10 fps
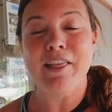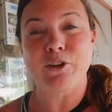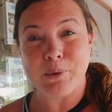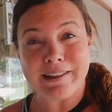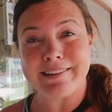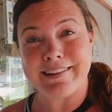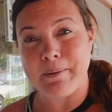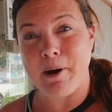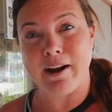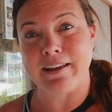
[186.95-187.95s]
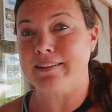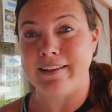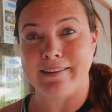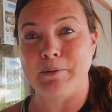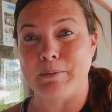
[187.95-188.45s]
The real estate market
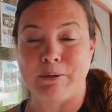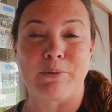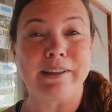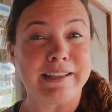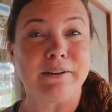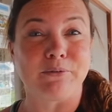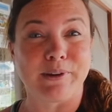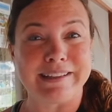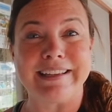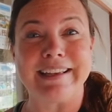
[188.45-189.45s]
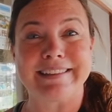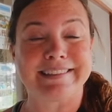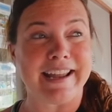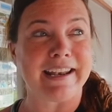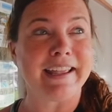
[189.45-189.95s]
does seem to be really, really
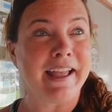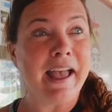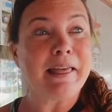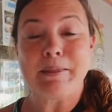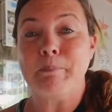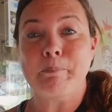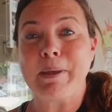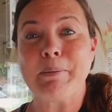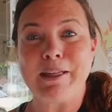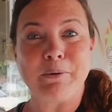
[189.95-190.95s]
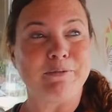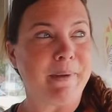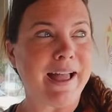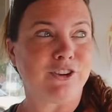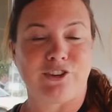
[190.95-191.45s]
steady. The people that we've
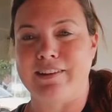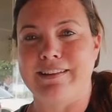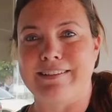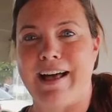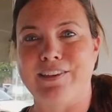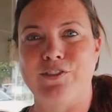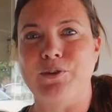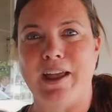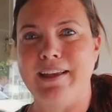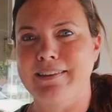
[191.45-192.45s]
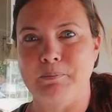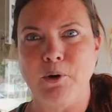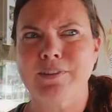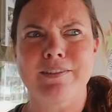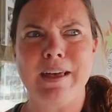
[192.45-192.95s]
met just in the last few days,
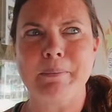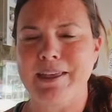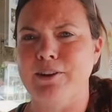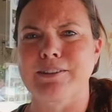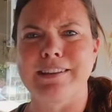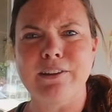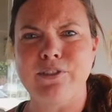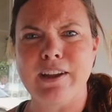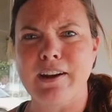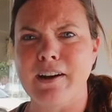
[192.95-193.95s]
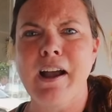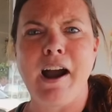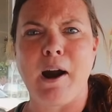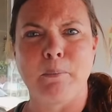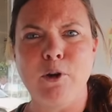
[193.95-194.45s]
most of them either live here,
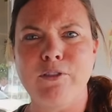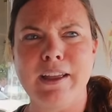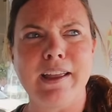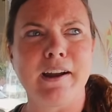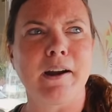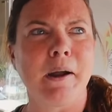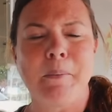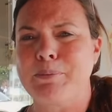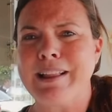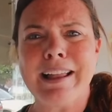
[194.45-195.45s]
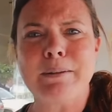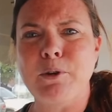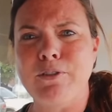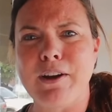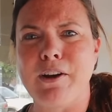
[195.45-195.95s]
are moving here, plan to
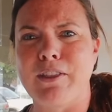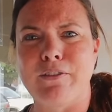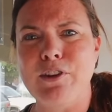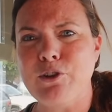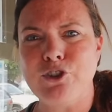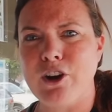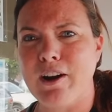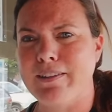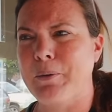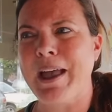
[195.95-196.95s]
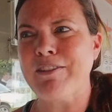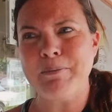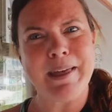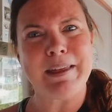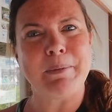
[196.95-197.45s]
move here in the future. So we
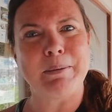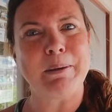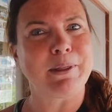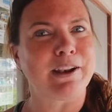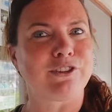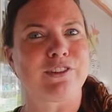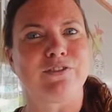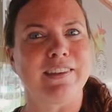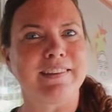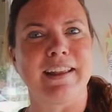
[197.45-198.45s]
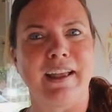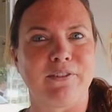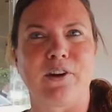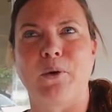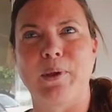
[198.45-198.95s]
haven't met that many people that are just visiting
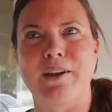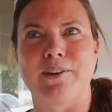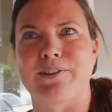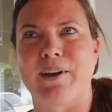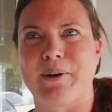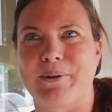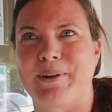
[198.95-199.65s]
for a week or so.